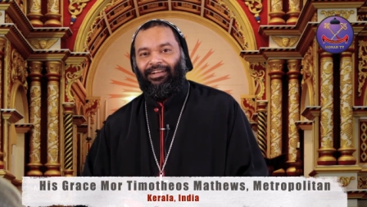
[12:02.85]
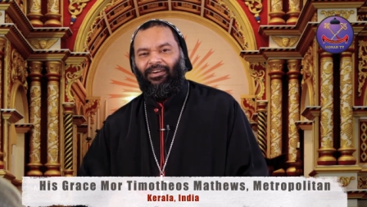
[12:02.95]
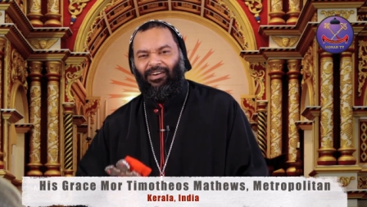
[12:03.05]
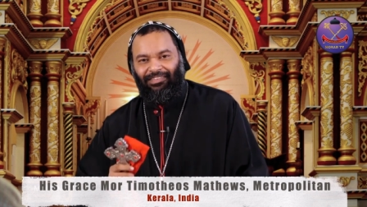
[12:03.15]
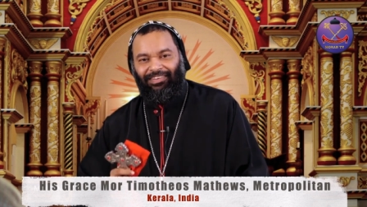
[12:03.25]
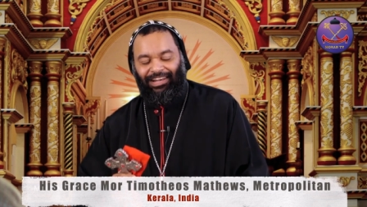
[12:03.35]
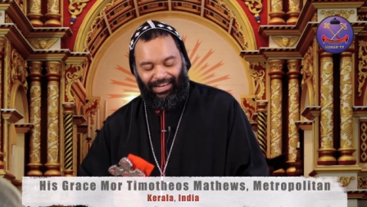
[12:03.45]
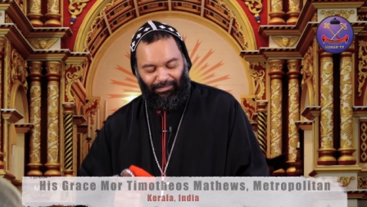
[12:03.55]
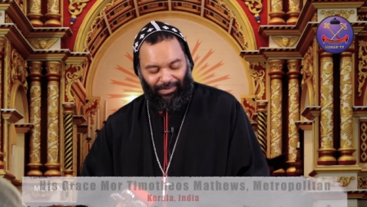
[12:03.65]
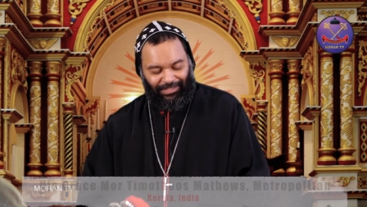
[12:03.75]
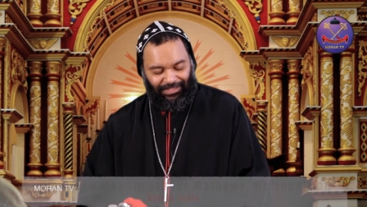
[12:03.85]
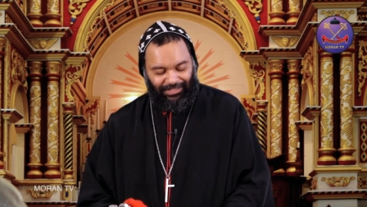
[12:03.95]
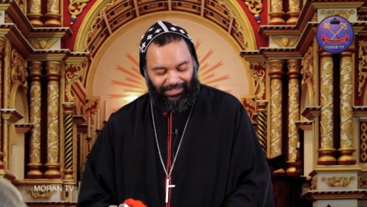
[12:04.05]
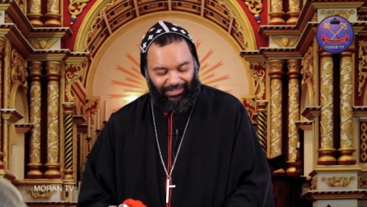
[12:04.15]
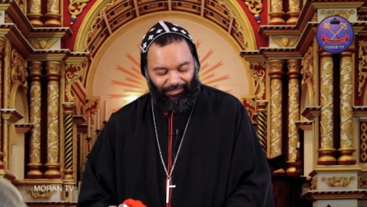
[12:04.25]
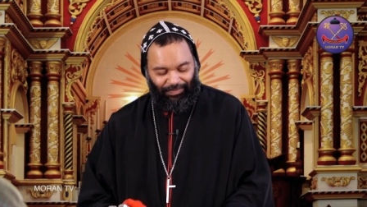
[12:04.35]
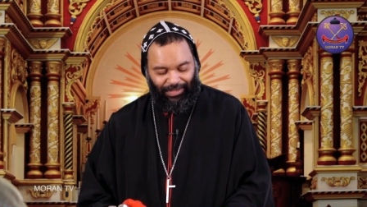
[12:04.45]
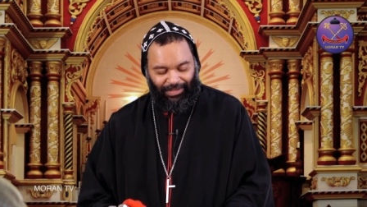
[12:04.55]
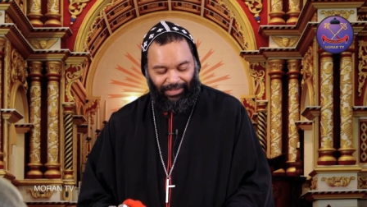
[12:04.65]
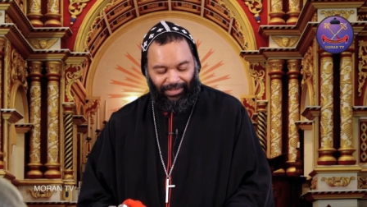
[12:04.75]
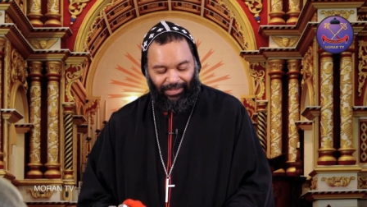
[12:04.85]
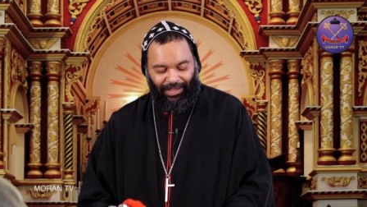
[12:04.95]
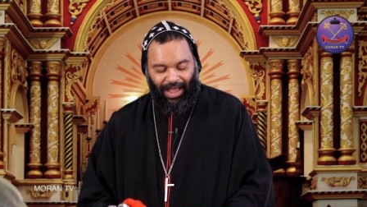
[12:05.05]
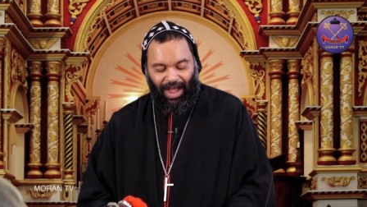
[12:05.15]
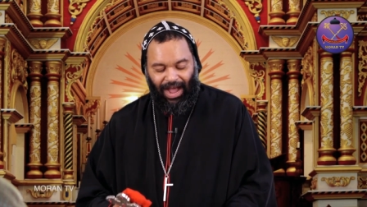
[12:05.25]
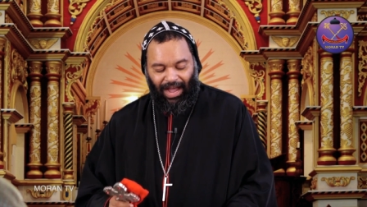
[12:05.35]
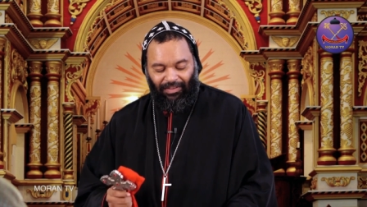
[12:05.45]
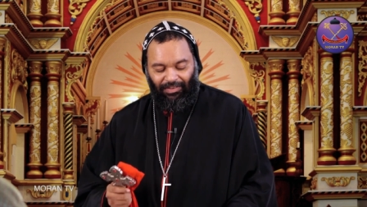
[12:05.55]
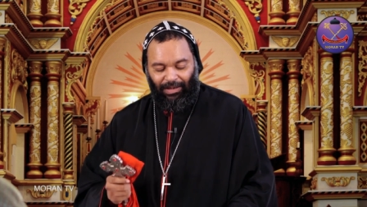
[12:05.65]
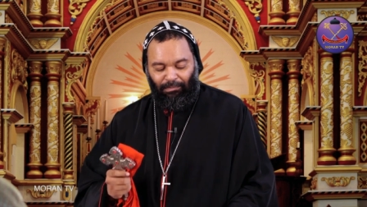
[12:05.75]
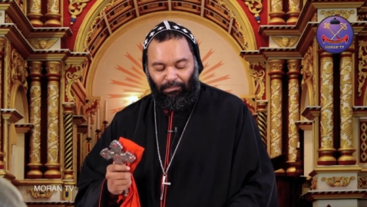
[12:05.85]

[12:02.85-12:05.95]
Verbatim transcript: God will help us. I will